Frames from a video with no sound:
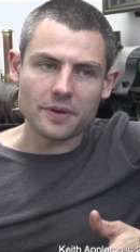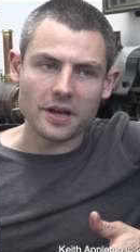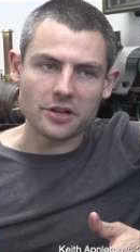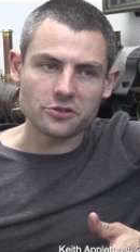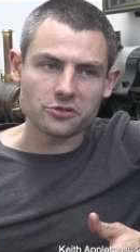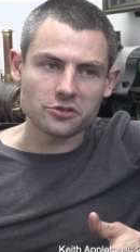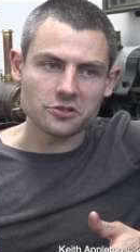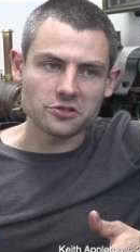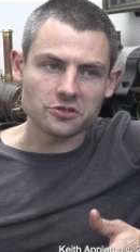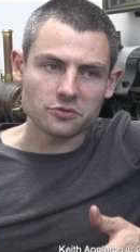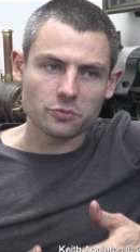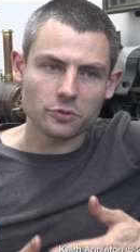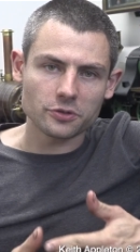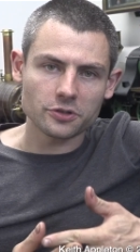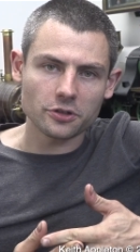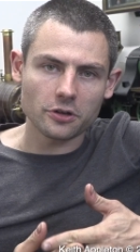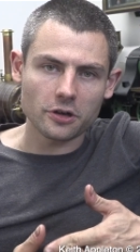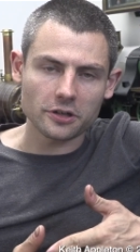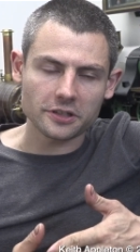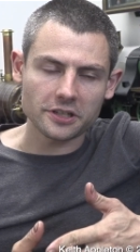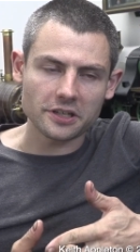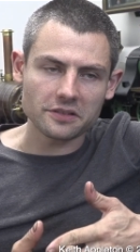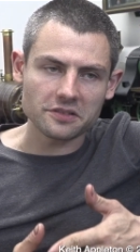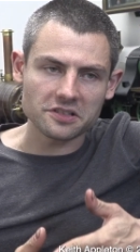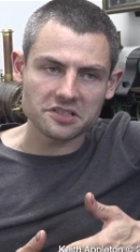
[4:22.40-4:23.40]
engines, we're
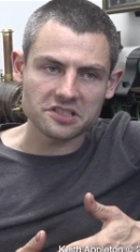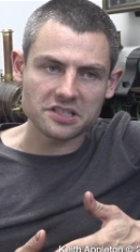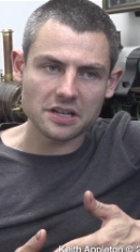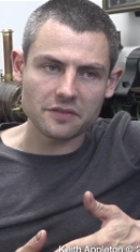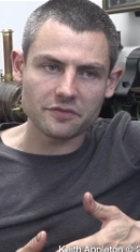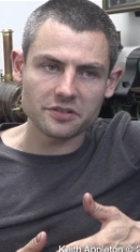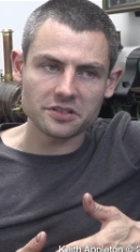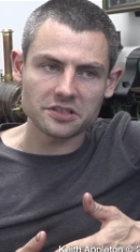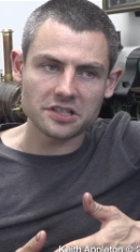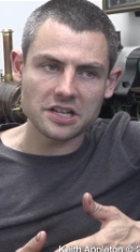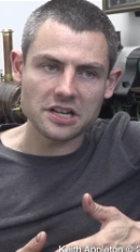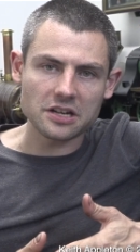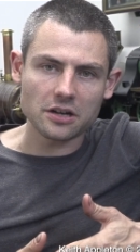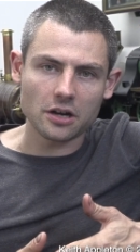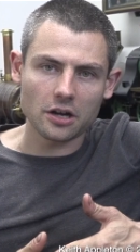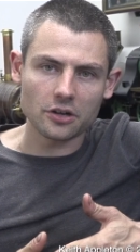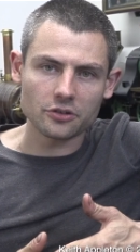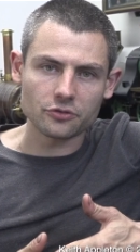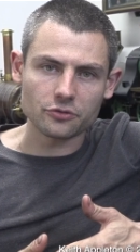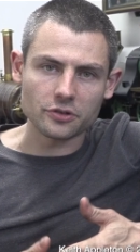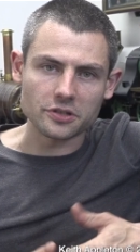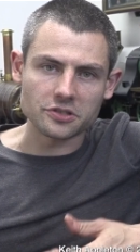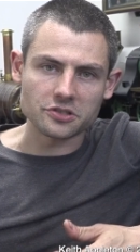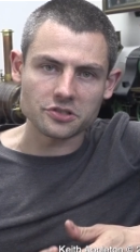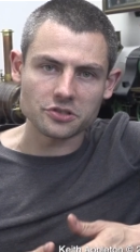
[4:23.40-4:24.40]
talking the
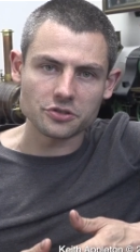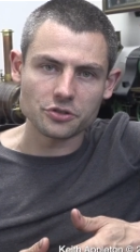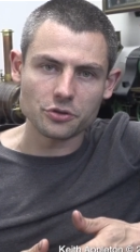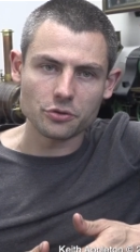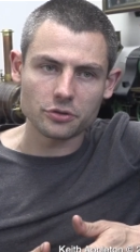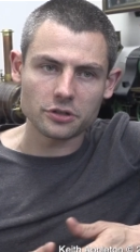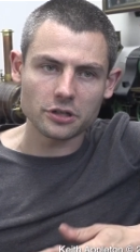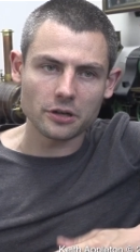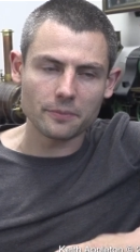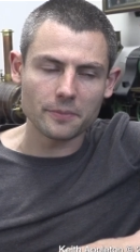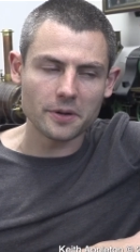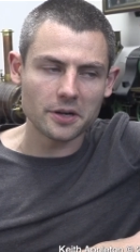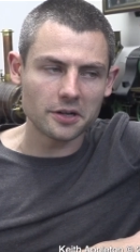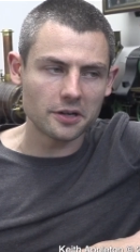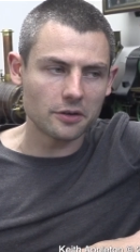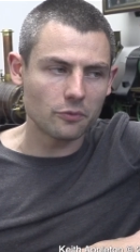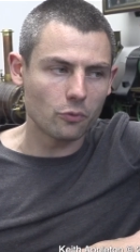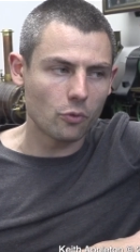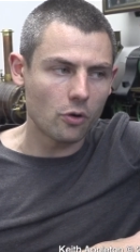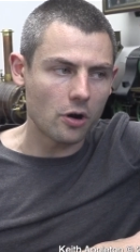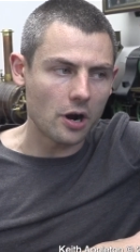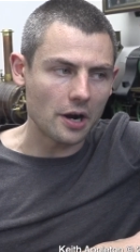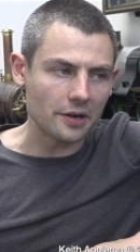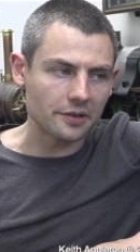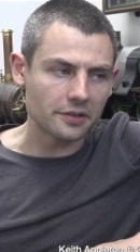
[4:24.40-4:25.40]
1700s, Newcomen and
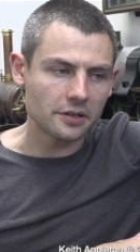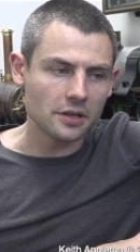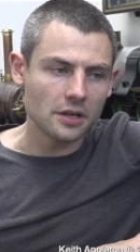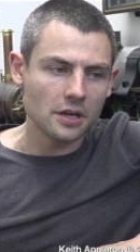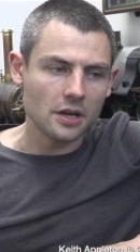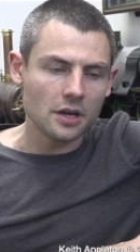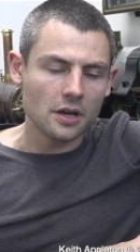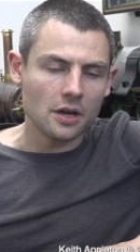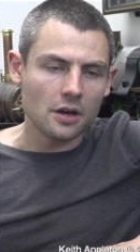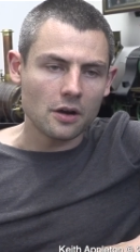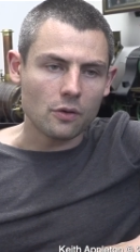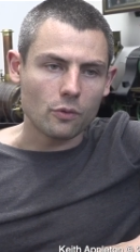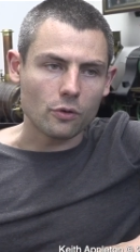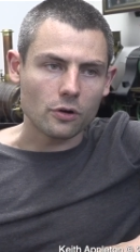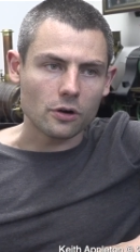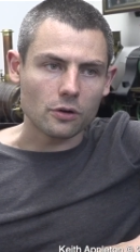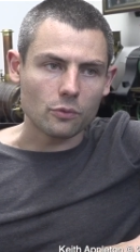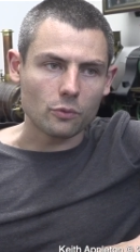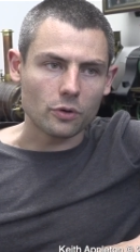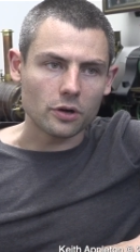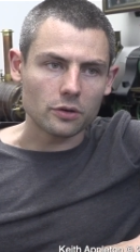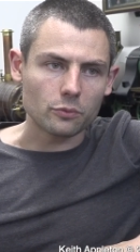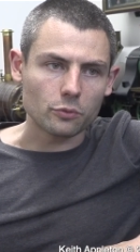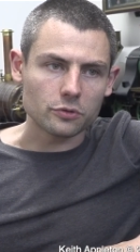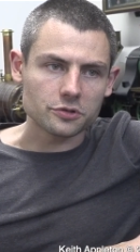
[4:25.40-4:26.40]
Watt, were
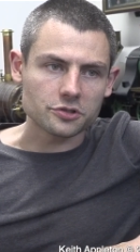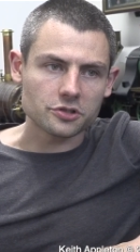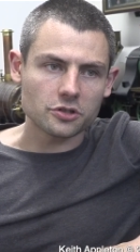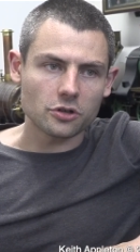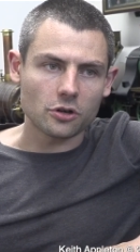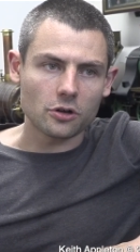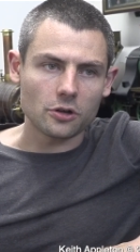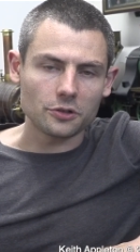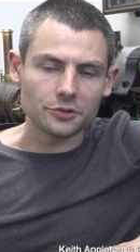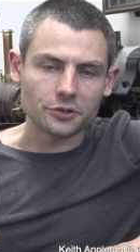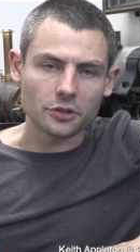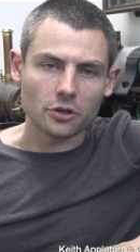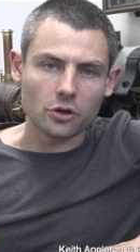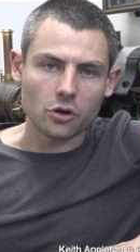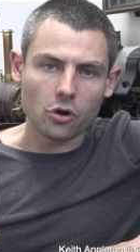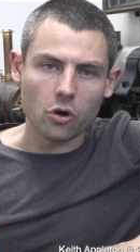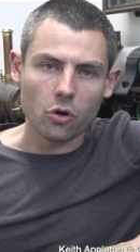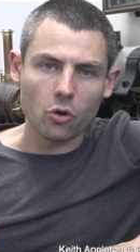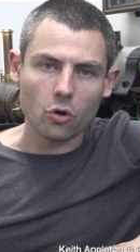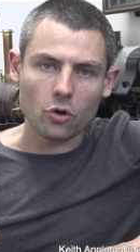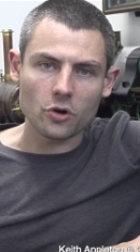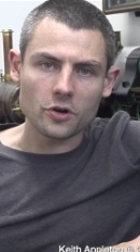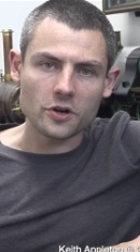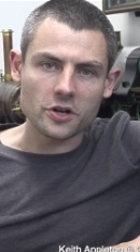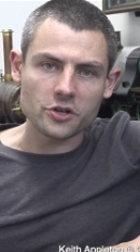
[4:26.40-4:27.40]
what was called
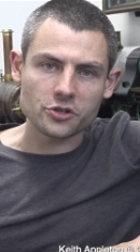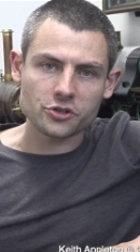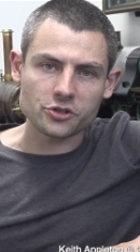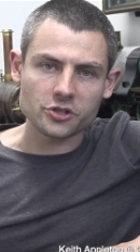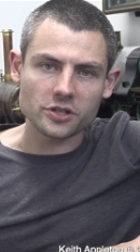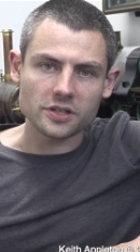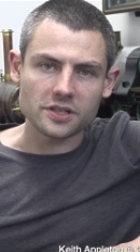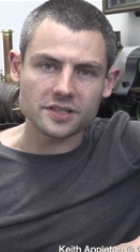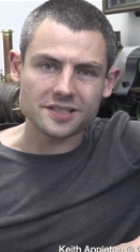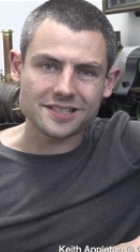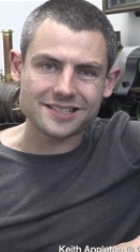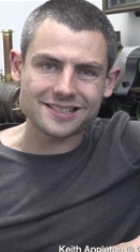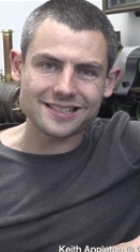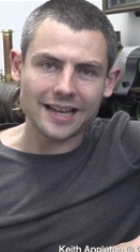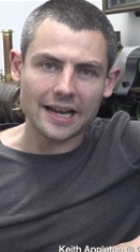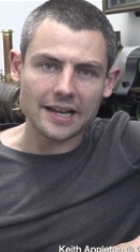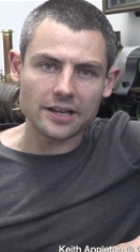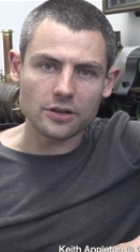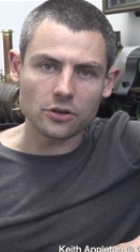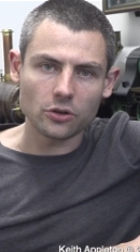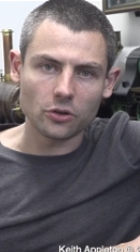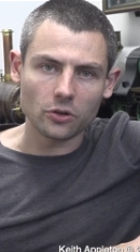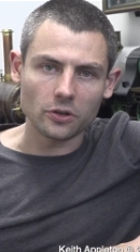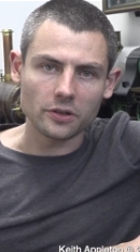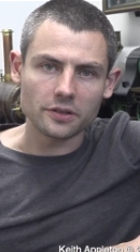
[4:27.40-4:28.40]
Cornish
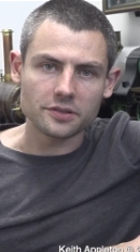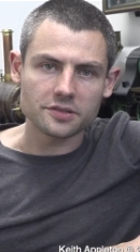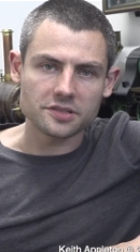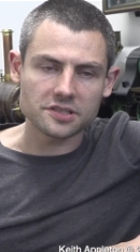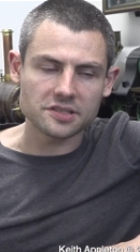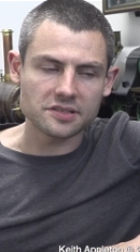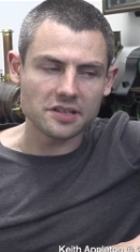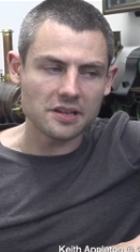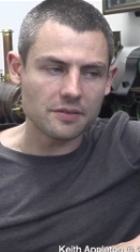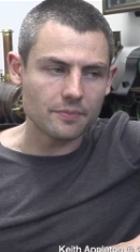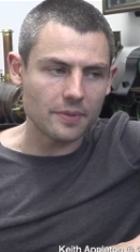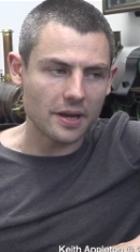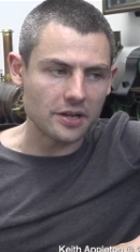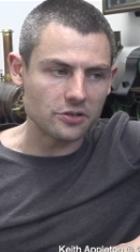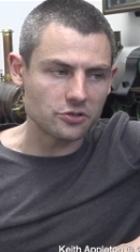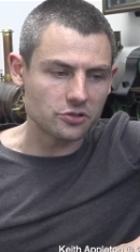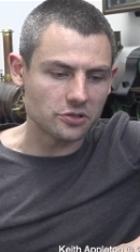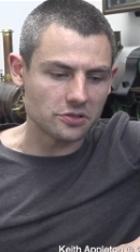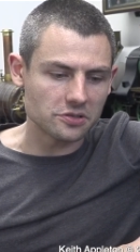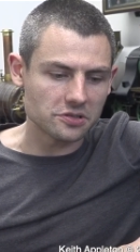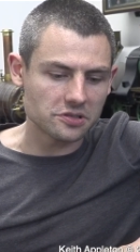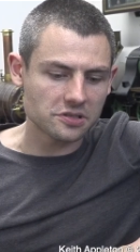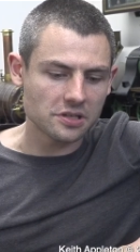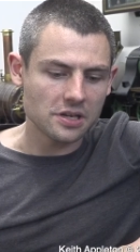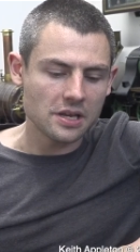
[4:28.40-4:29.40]
cycle steam
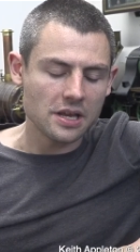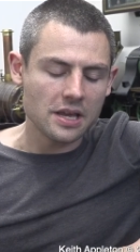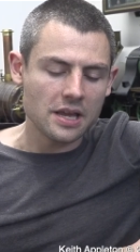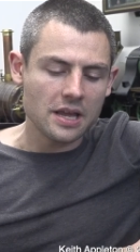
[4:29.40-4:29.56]
engines.